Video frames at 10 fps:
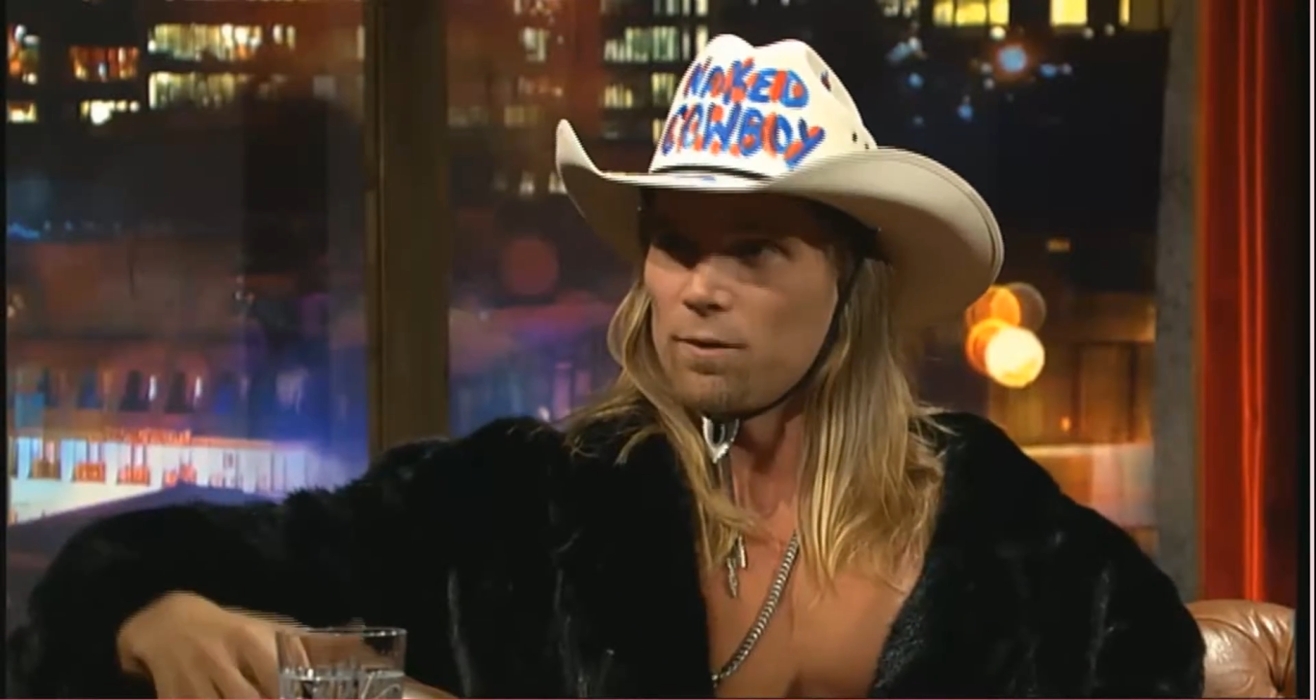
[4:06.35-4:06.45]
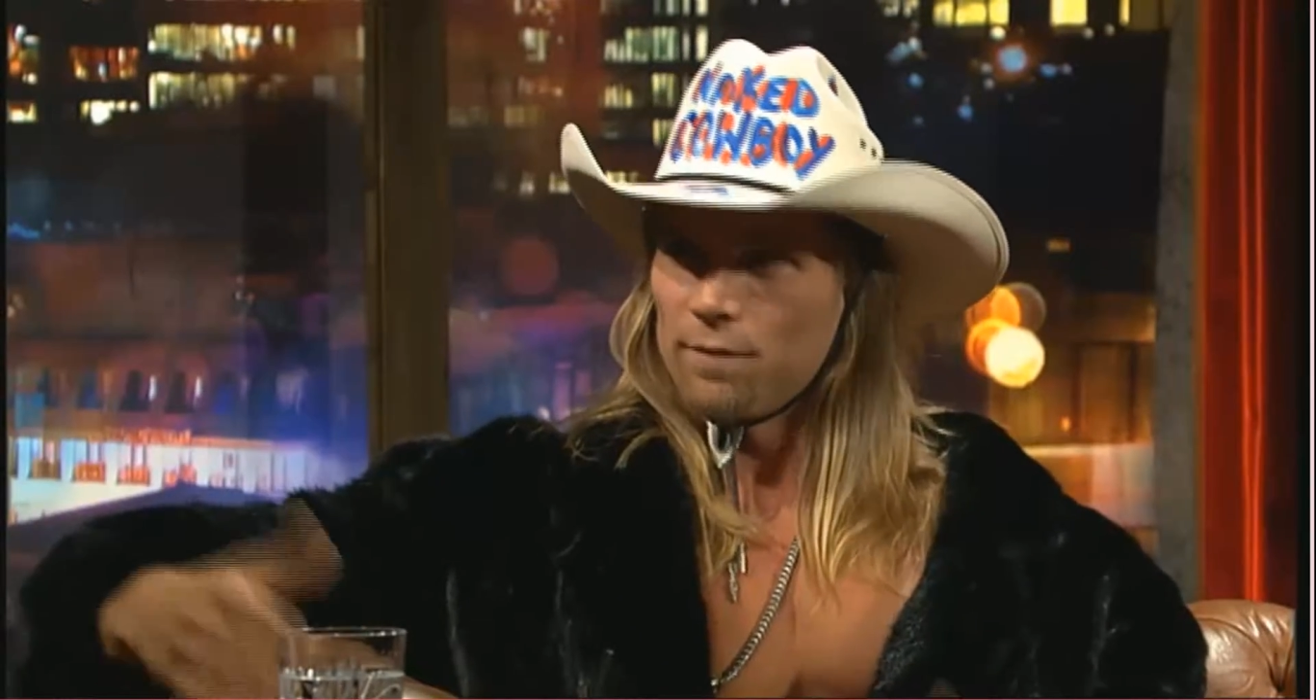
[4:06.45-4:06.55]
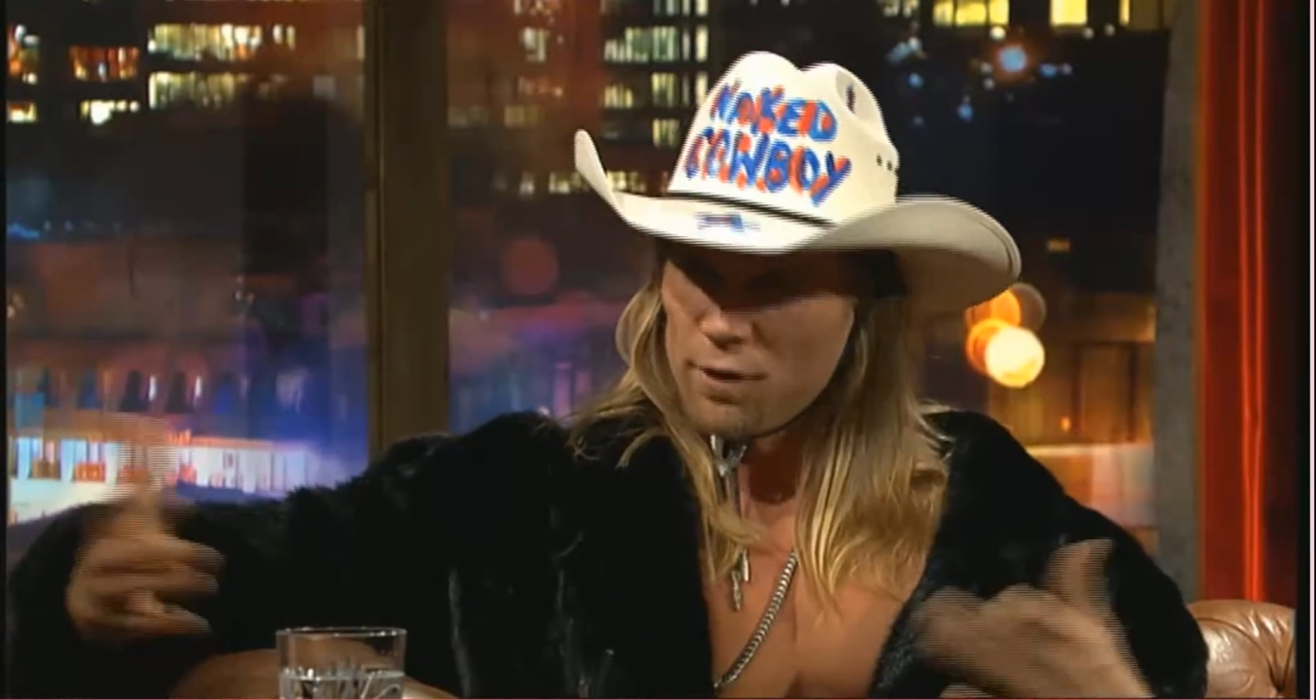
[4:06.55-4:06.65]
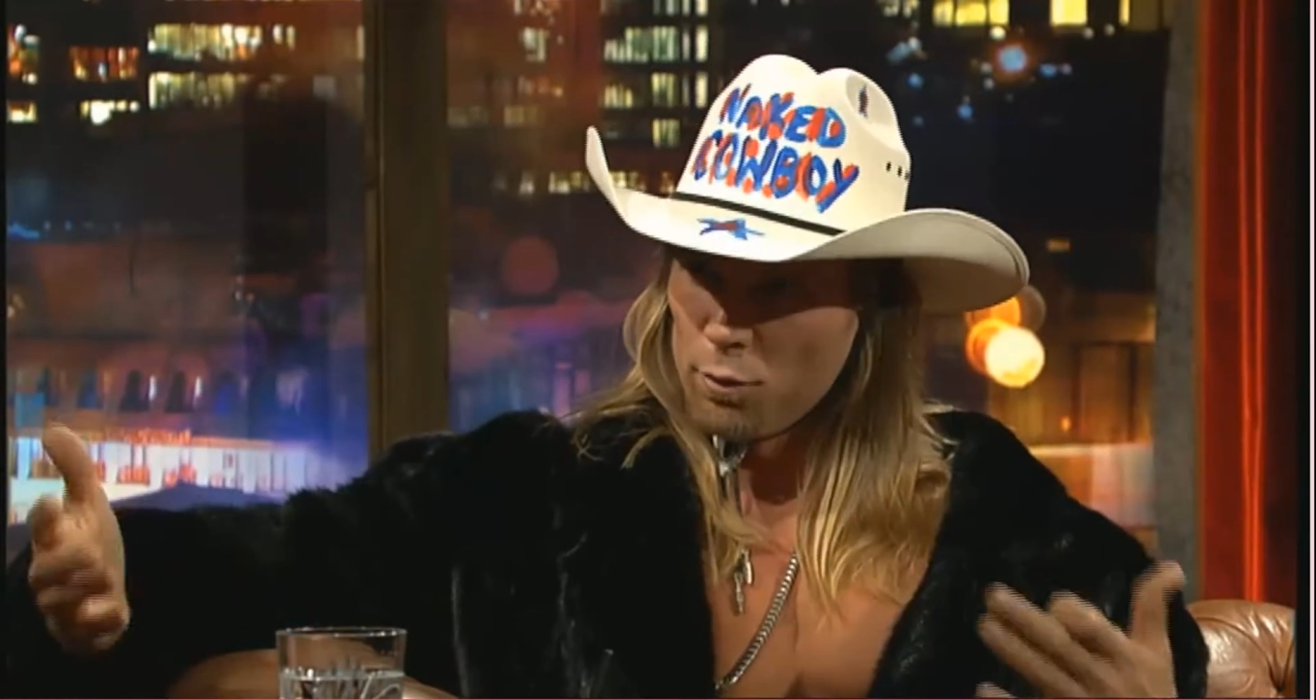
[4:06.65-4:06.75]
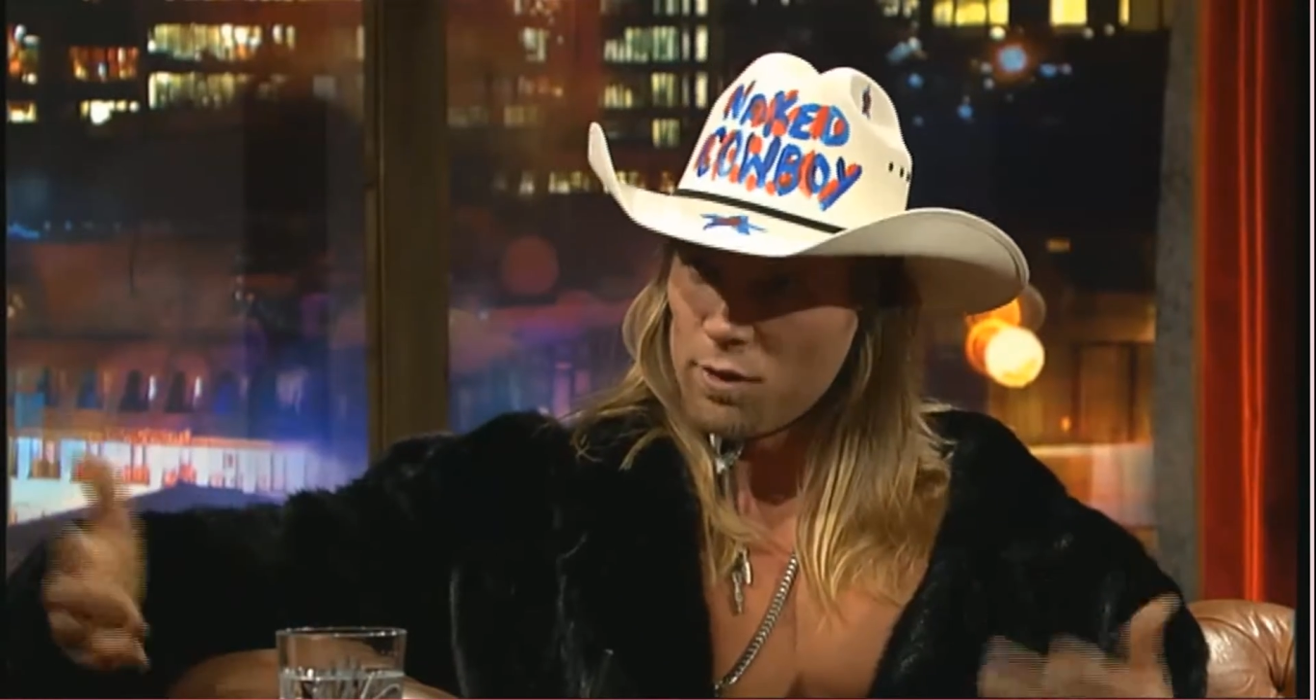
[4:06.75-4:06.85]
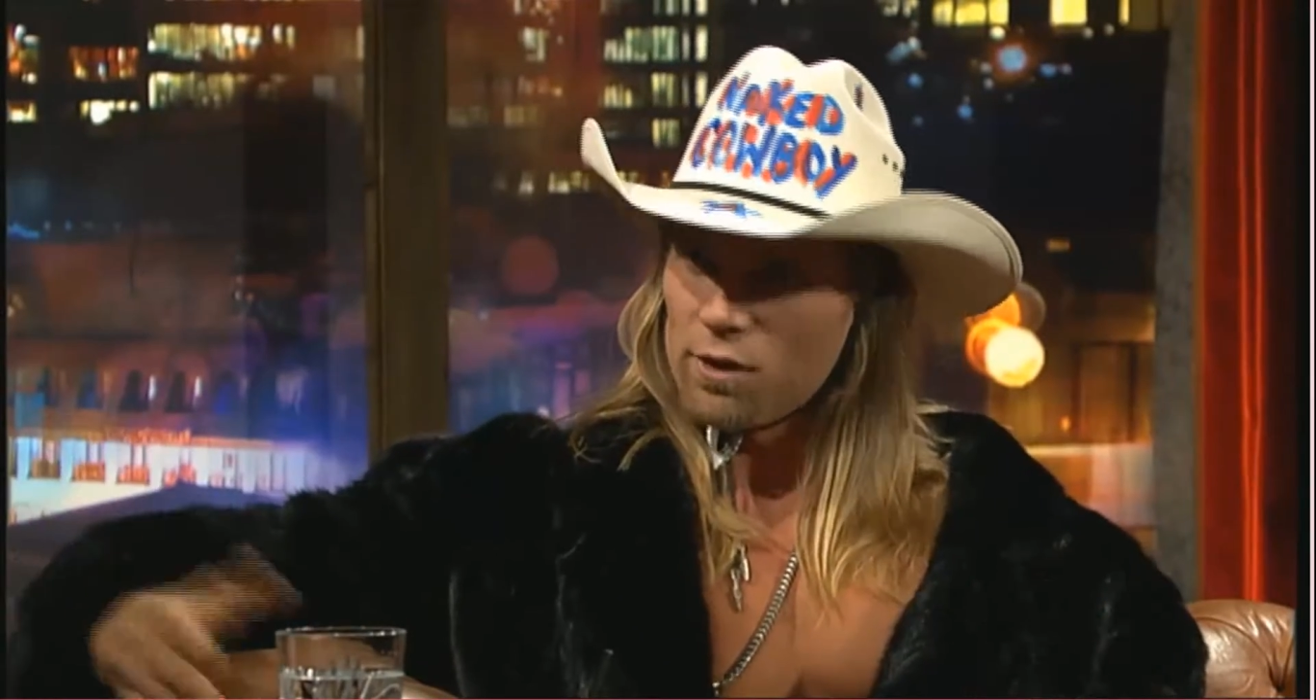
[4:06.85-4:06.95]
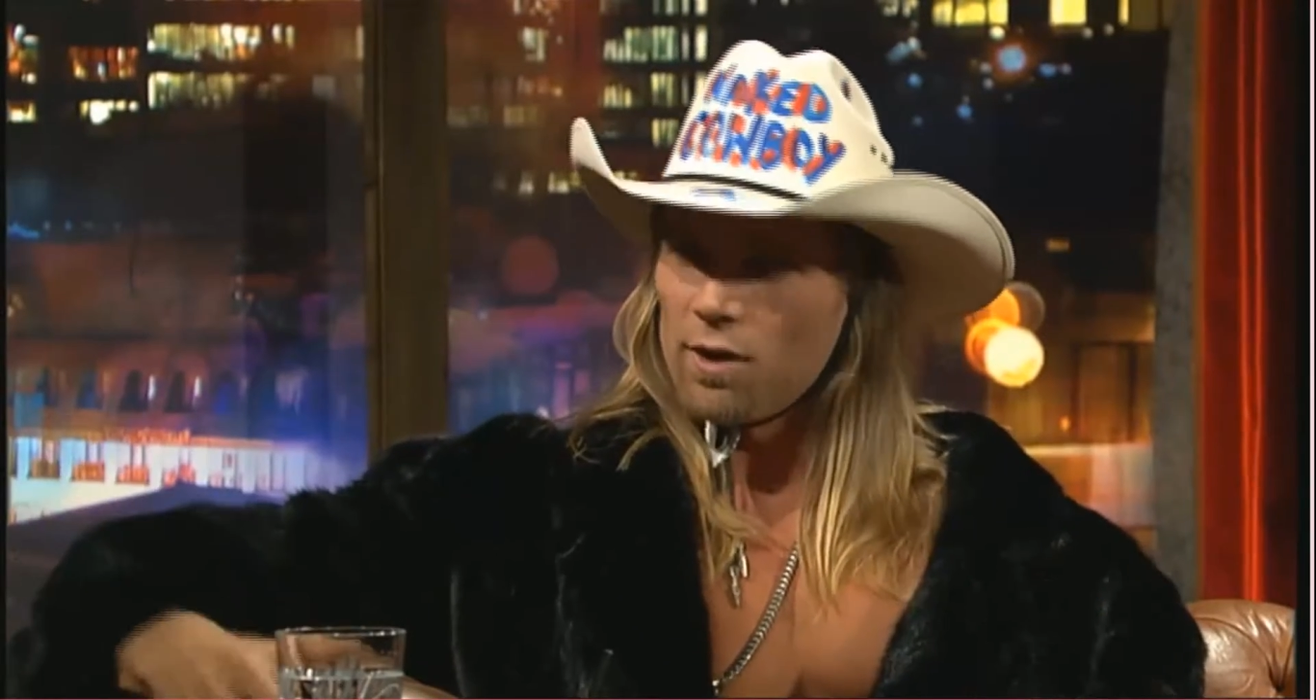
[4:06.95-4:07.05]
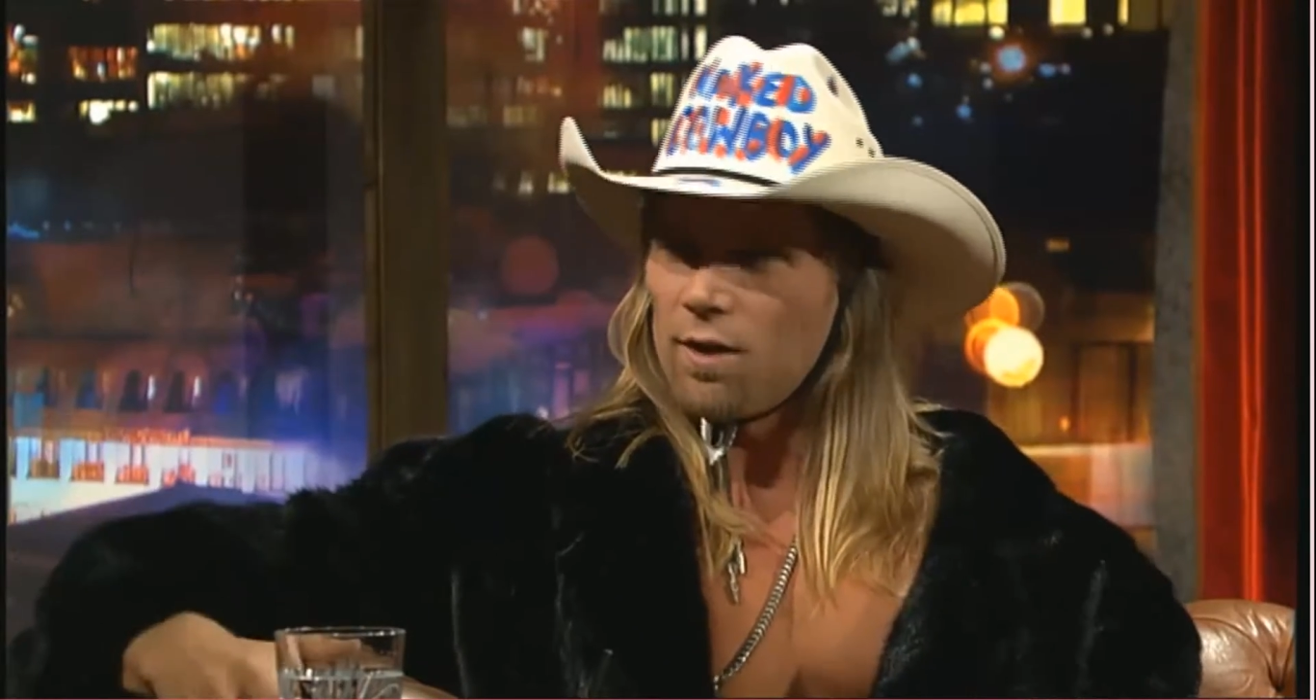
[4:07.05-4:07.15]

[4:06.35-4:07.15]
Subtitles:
and if you do what you